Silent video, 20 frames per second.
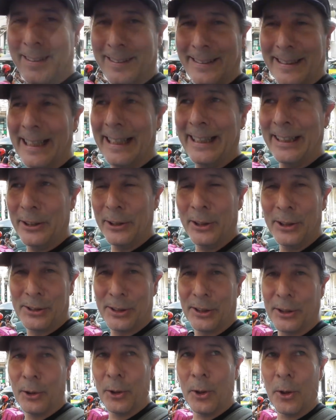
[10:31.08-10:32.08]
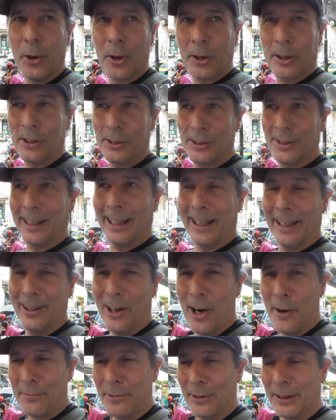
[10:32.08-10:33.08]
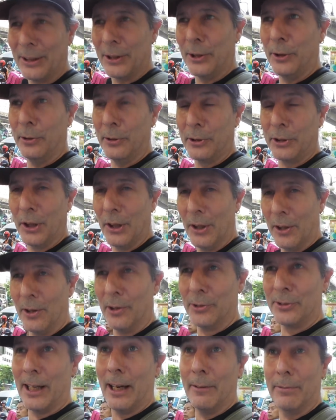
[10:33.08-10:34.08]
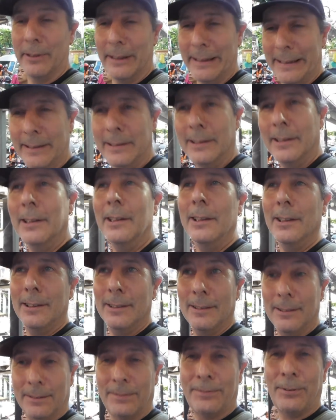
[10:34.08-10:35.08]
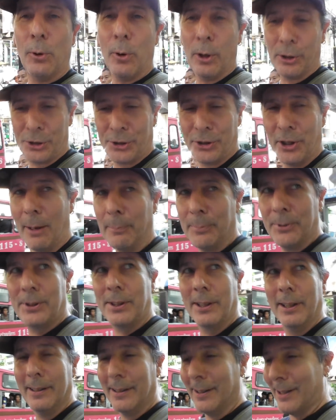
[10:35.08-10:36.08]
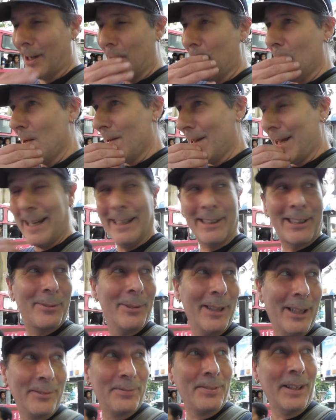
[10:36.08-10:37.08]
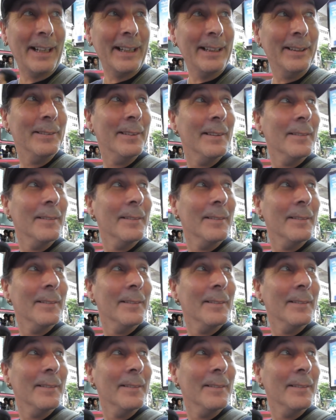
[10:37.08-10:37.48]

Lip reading: Getting used to the hawkers, you know, offering you girls every 4 shops. It's quite funny.